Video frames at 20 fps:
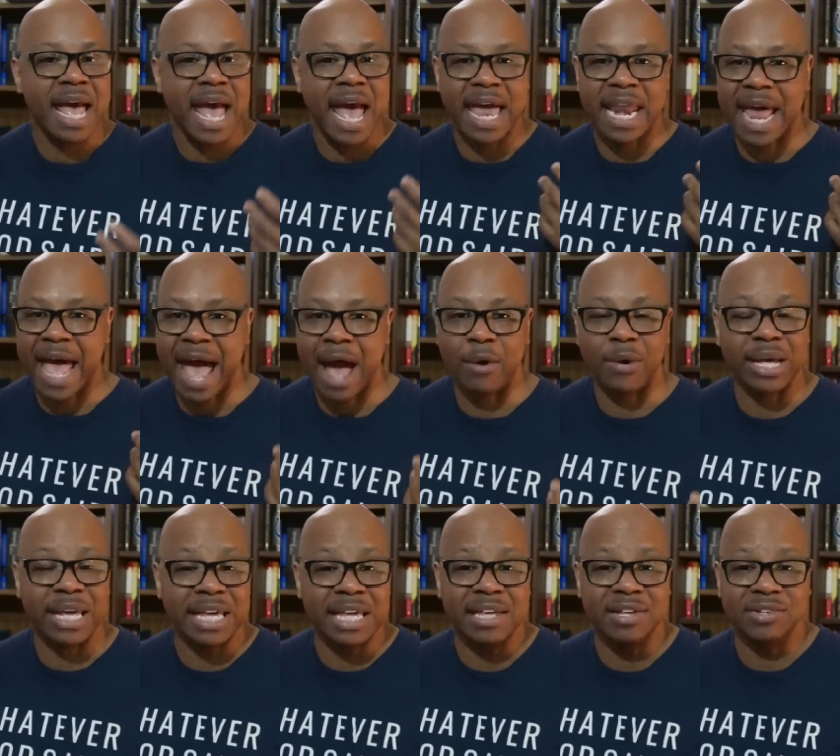and how
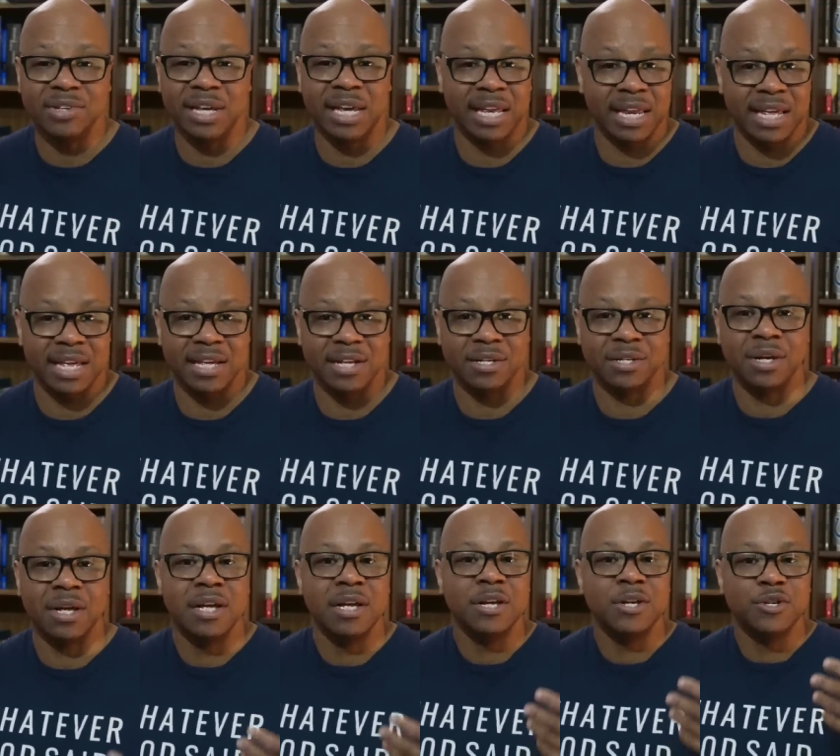easy it
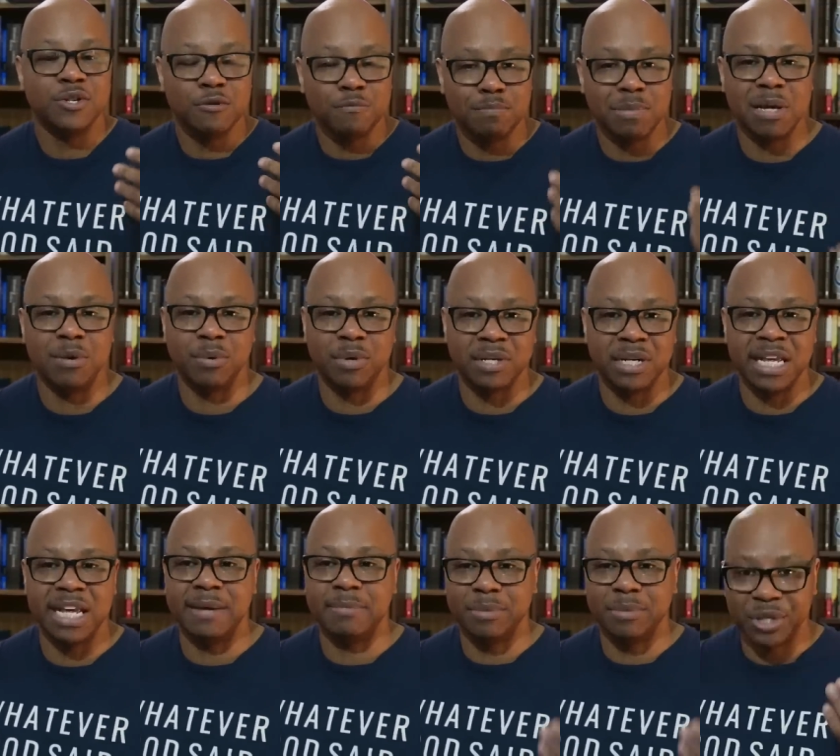is to be
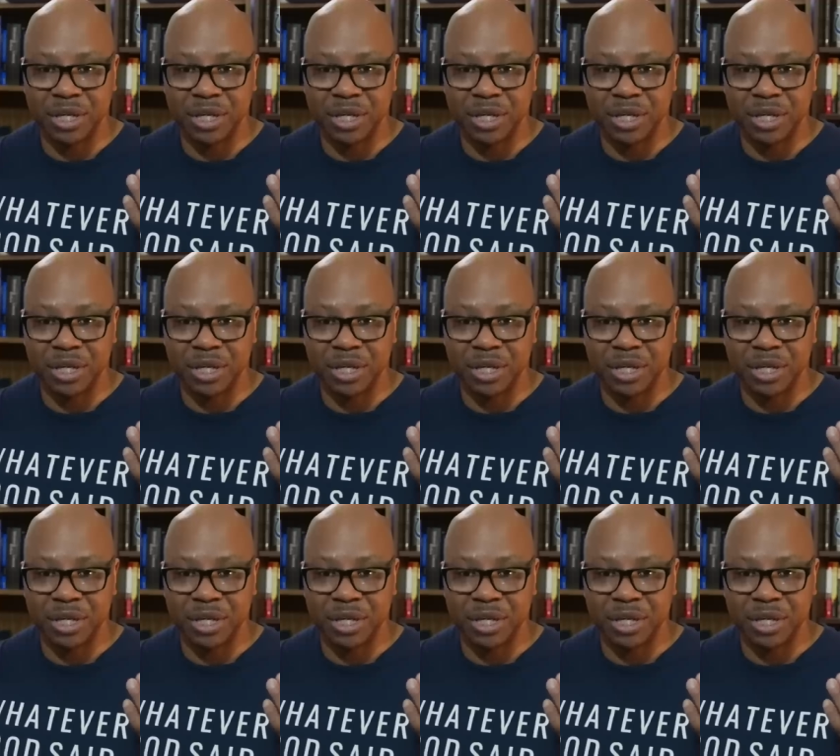redeemed.